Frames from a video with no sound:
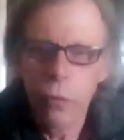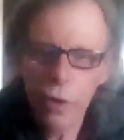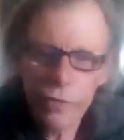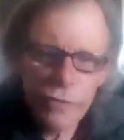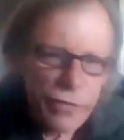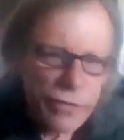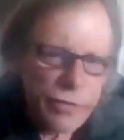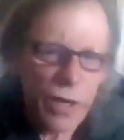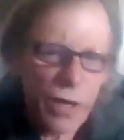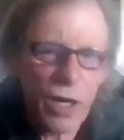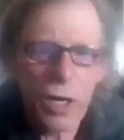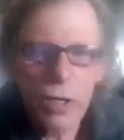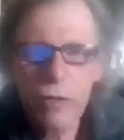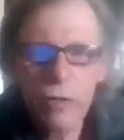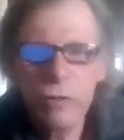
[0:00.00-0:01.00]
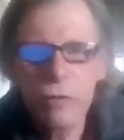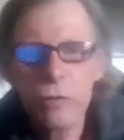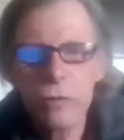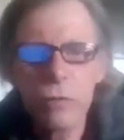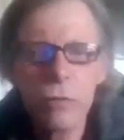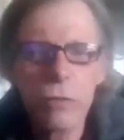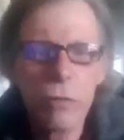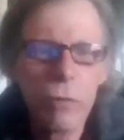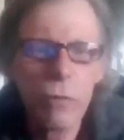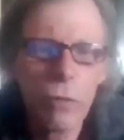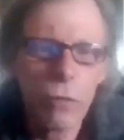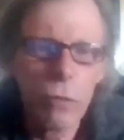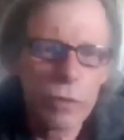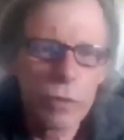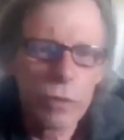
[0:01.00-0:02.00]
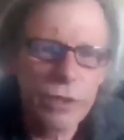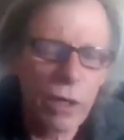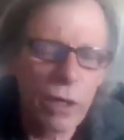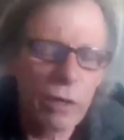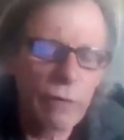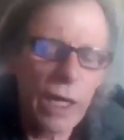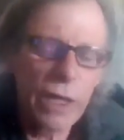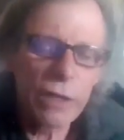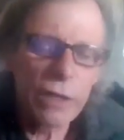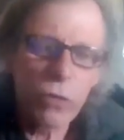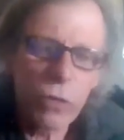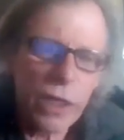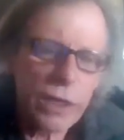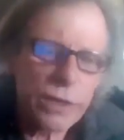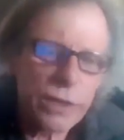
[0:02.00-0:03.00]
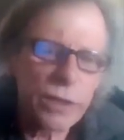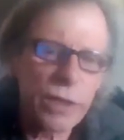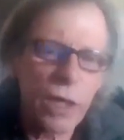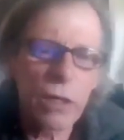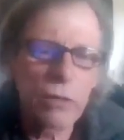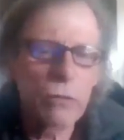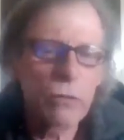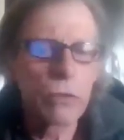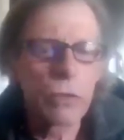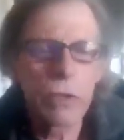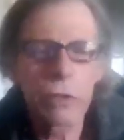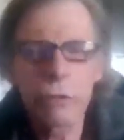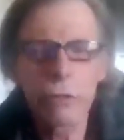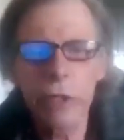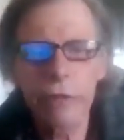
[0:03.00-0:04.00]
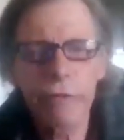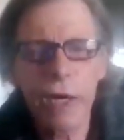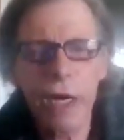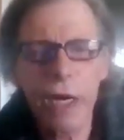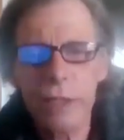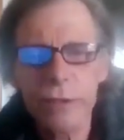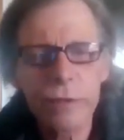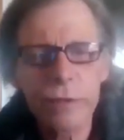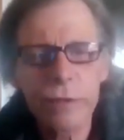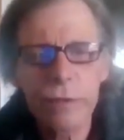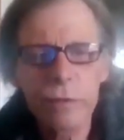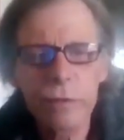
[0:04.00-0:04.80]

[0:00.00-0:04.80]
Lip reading: went to the star. We started flying toward that star really, really fast.